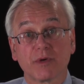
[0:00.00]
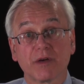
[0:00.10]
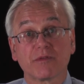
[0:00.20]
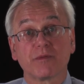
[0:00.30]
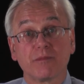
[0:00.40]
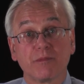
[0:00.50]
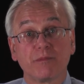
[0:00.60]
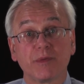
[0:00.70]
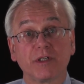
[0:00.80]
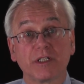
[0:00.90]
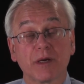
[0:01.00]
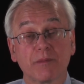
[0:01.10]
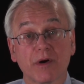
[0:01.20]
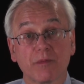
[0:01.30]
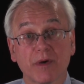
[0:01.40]
We have to build
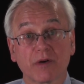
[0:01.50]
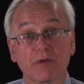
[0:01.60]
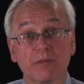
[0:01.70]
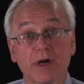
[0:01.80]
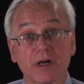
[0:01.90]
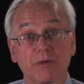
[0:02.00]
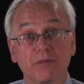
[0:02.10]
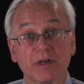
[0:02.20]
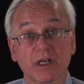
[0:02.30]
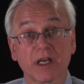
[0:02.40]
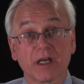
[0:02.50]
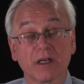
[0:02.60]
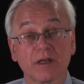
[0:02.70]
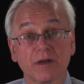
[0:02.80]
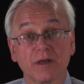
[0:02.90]
up our microbiome again
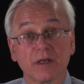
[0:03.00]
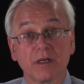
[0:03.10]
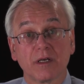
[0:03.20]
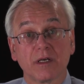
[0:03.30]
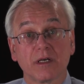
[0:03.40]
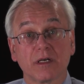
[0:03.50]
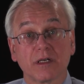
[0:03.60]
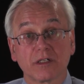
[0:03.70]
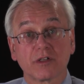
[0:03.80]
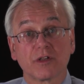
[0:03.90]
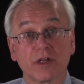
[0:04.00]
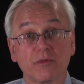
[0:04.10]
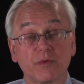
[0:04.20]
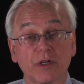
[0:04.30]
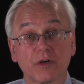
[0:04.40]
uh, so
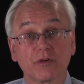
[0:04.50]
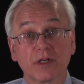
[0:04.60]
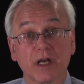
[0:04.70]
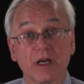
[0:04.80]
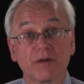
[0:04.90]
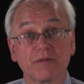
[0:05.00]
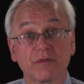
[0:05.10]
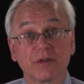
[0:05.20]
that we don't have,